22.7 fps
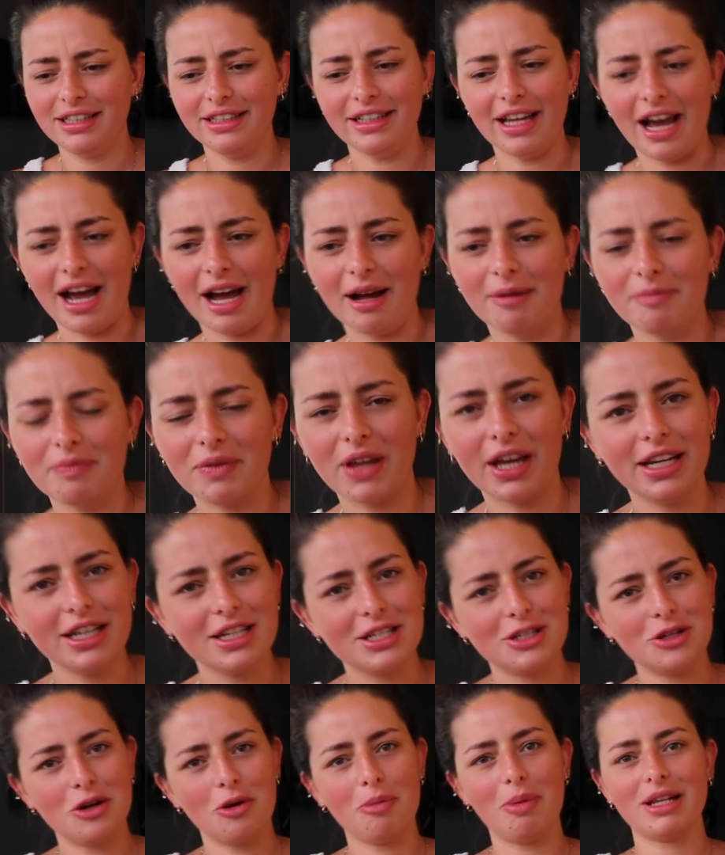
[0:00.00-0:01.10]
yeah. I need
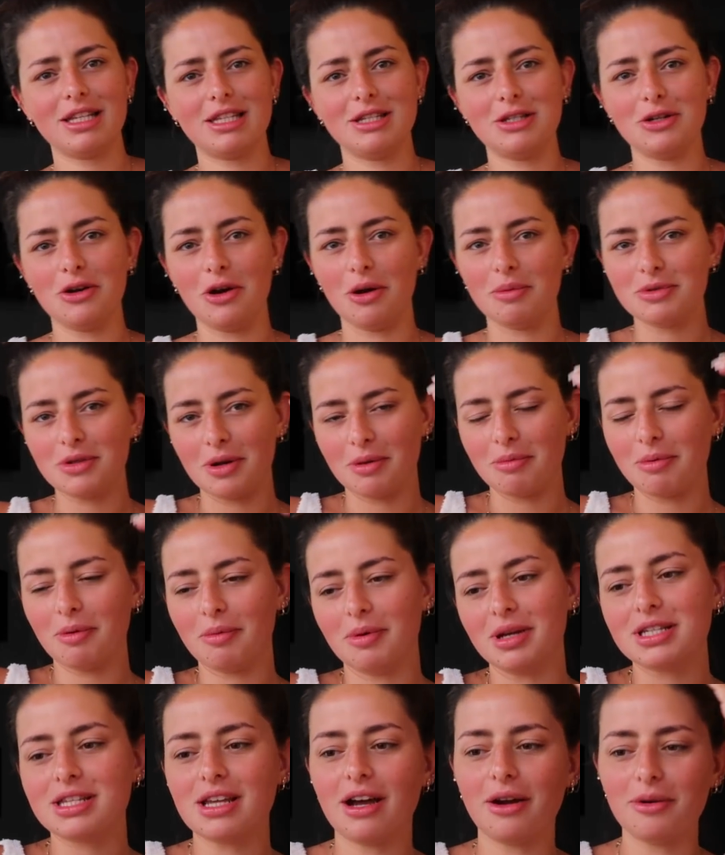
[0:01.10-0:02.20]
to do a better job, so I
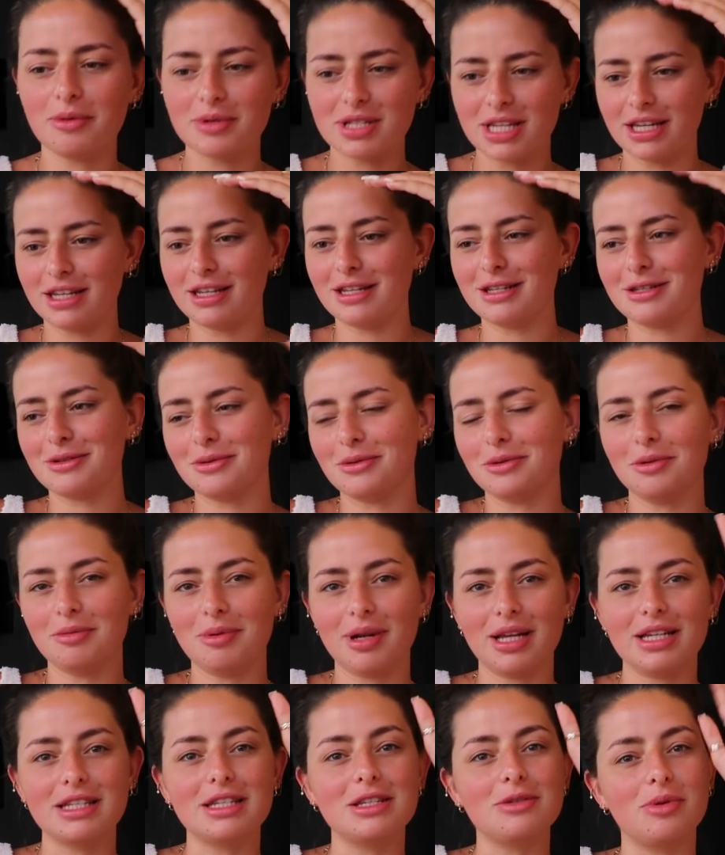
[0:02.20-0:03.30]
promise I will take you to all the
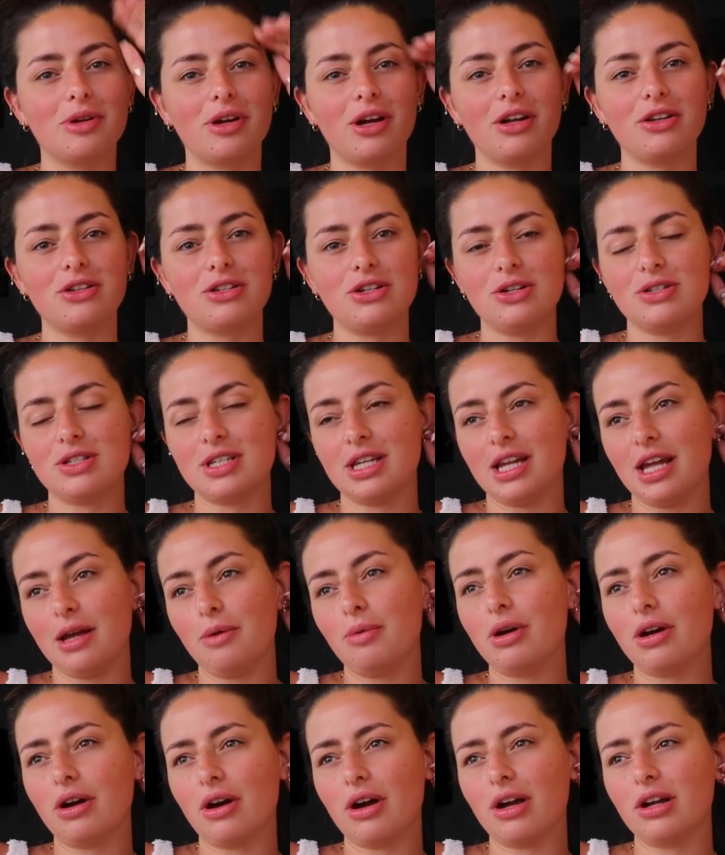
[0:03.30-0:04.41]
places we're going to. Today
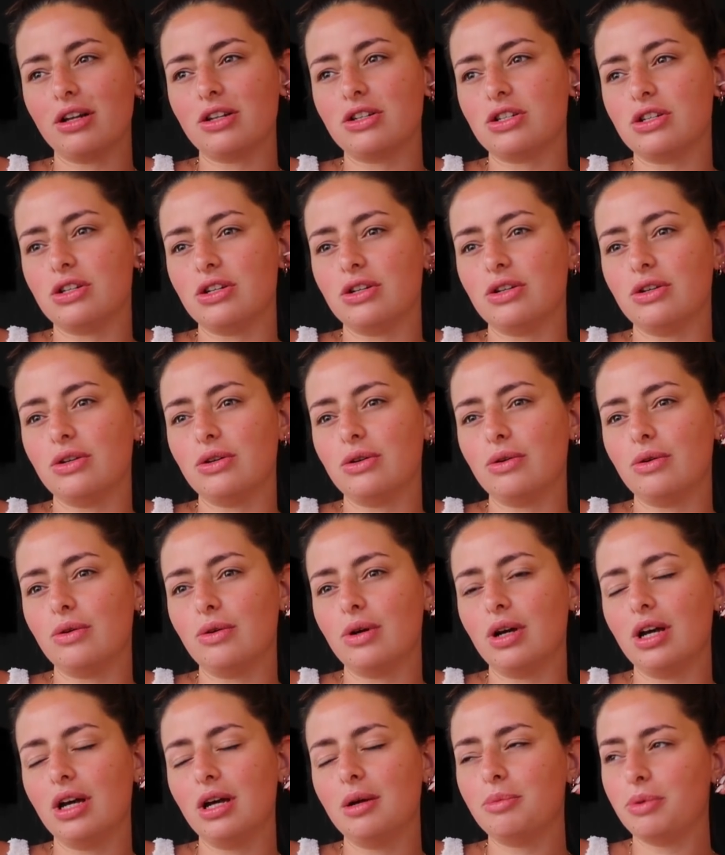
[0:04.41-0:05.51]
we're going to
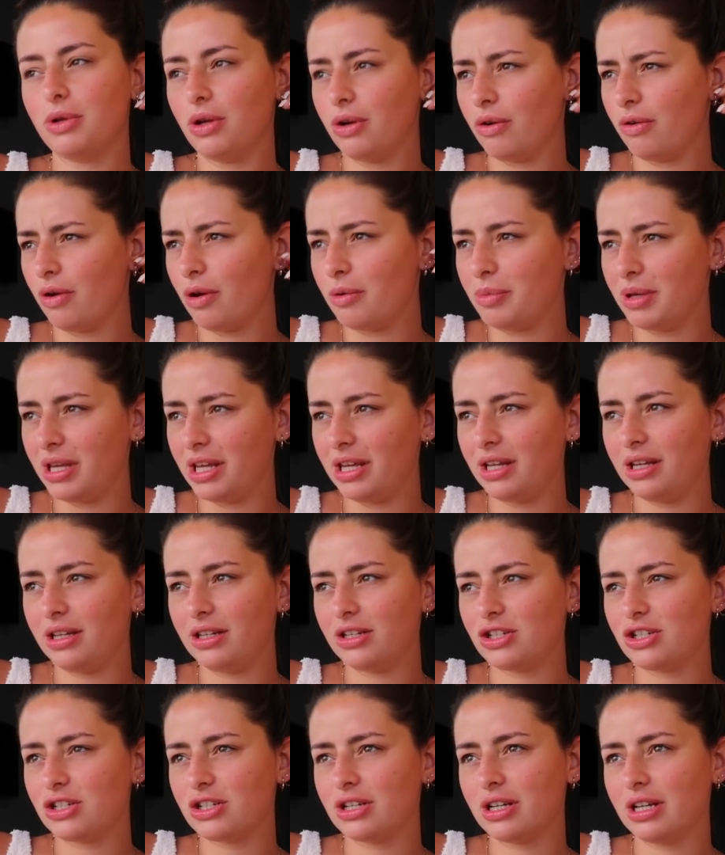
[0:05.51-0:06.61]
Puro
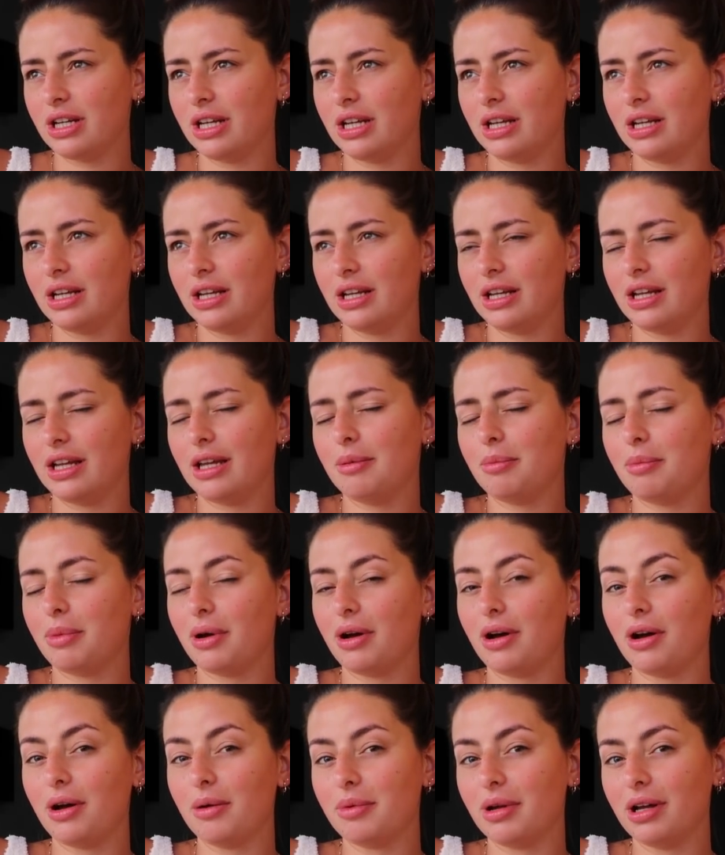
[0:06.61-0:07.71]
Beach. Palma.
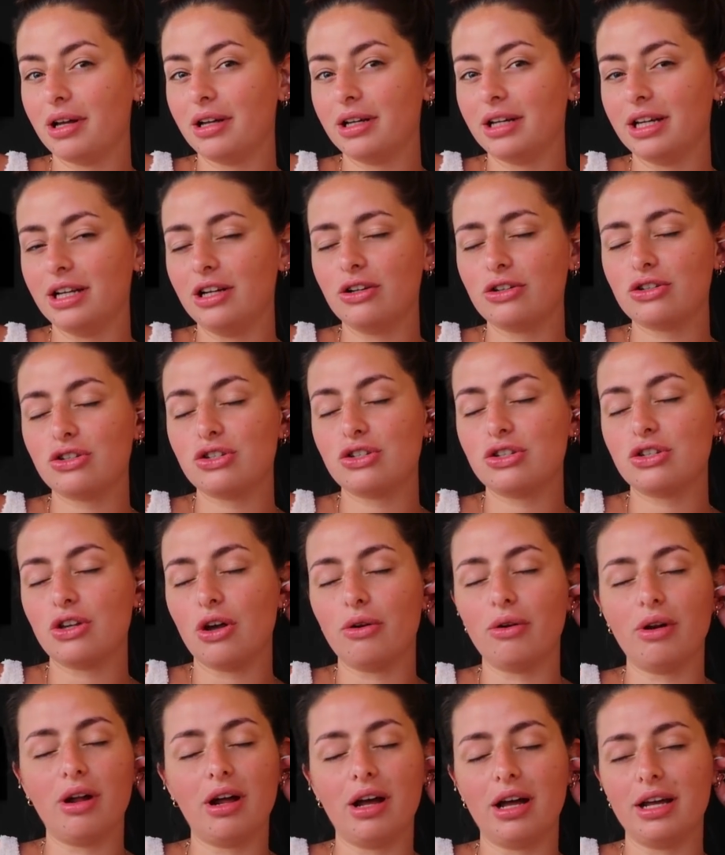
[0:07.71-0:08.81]
Palma. It looks
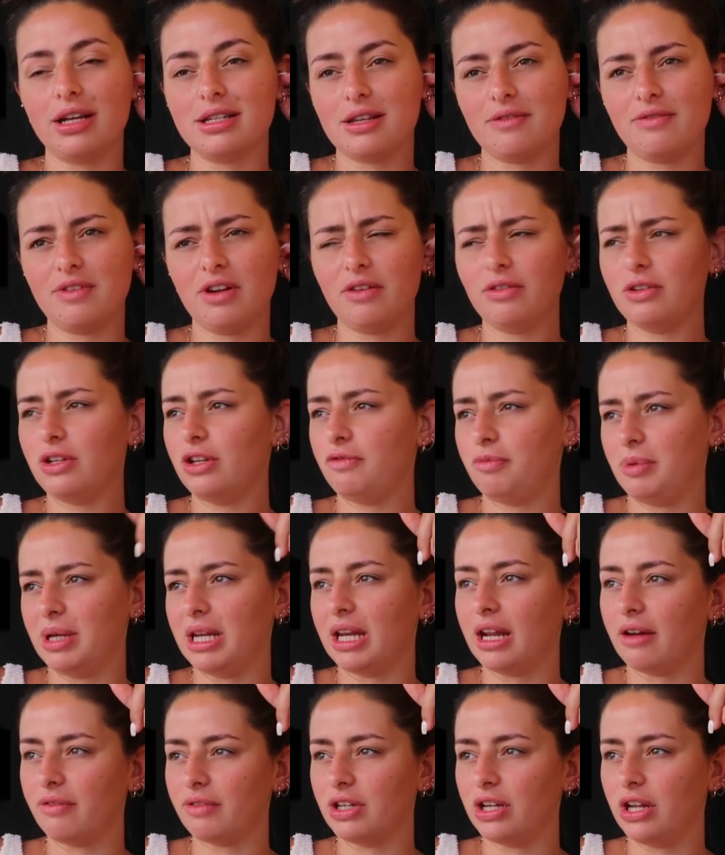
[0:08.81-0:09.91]
so nice. I've never, you've
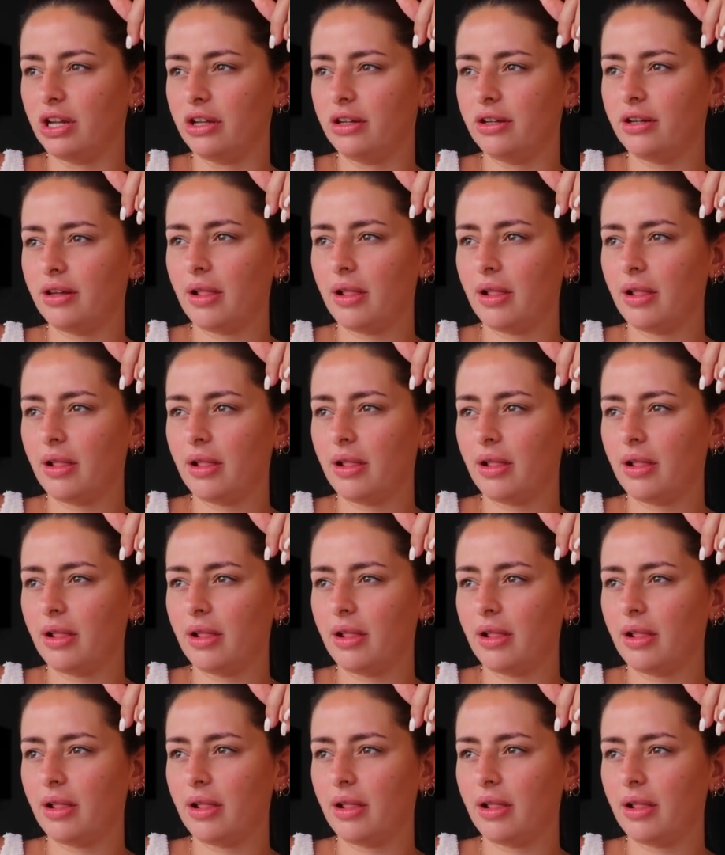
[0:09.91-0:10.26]
been, haven't you?